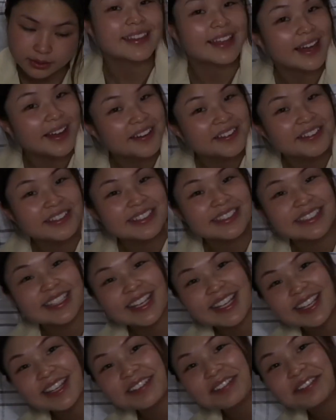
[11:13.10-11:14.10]
that was
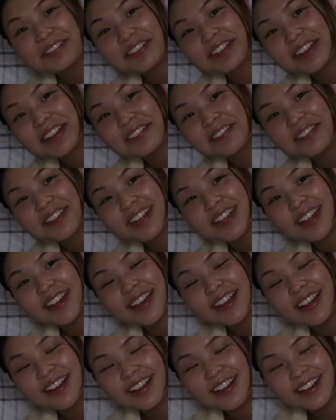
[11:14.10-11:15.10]
it for the
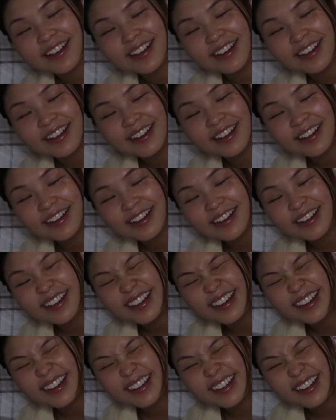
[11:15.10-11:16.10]
video.
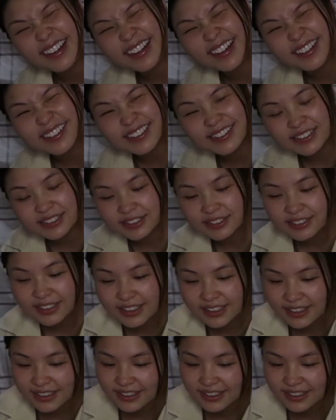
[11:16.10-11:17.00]
Uh-oh.